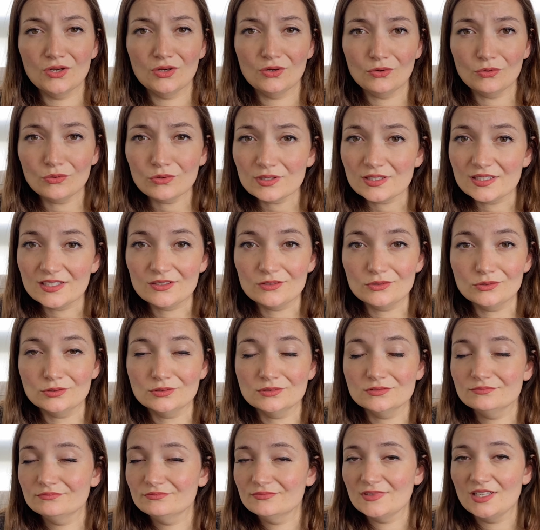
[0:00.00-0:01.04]
All in
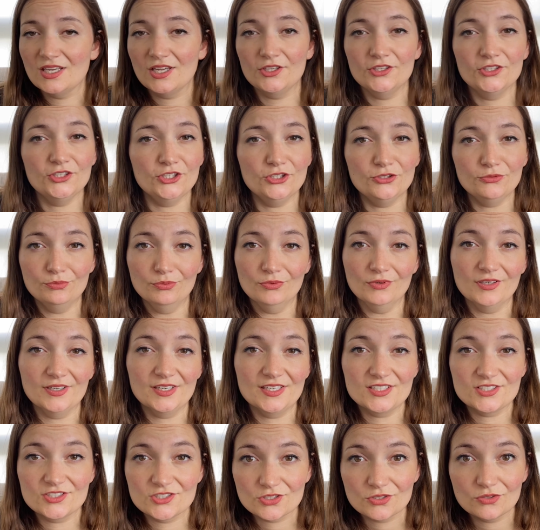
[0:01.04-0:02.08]
all, a new
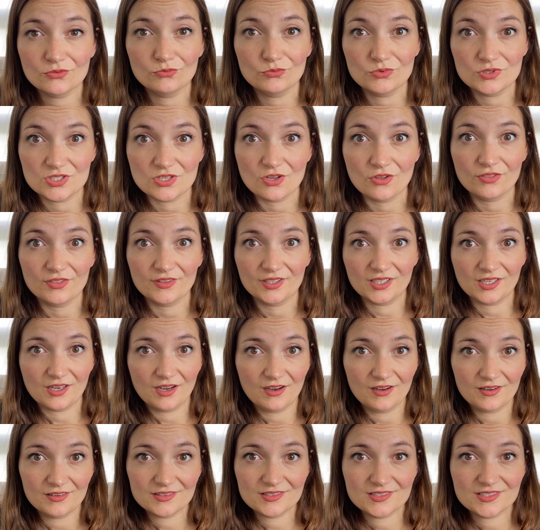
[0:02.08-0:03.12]
bridge was on the
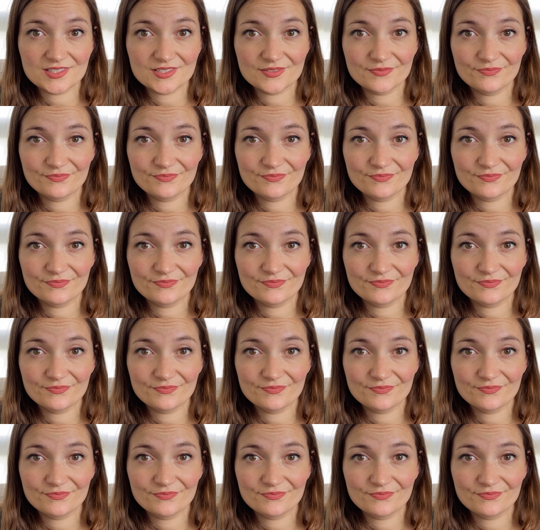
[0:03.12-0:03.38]
cards.